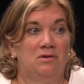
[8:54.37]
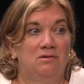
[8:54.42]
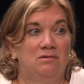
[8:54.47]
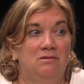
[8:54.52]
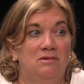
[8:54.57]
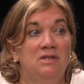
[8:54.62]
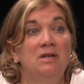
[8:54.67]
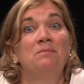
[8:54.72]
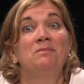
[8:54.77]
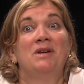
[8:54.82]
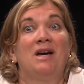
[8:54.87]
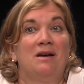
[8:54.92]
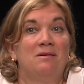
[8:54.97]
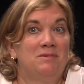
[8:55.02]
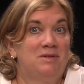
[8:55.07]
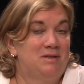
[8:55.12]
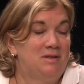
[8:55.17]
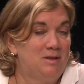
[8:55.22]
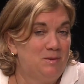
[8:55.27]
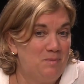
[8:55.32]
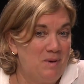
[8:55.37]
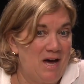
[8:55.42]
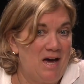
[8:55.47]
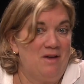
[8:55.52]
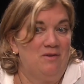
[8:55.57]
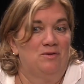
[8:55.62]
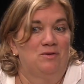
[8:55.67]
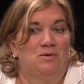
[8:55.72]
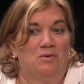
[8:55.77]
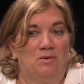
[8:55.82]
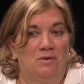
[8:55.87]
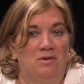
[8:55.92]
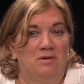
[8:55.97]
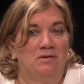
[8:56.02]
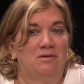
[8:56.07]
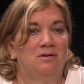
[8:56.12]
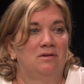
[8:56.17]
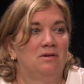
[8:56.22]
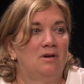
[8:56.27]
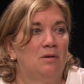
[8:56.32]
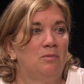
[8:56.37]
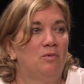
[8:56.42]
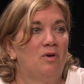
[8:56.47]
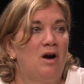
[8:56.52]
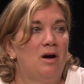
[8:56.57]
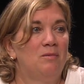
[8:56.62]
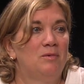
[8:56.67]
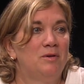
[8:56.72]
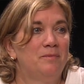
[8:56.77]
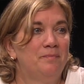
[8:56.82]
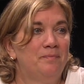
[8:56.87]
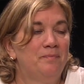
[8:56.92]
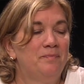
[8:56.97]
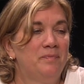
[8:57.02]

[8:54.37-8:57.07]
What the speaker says: sometimes this path toward a problem.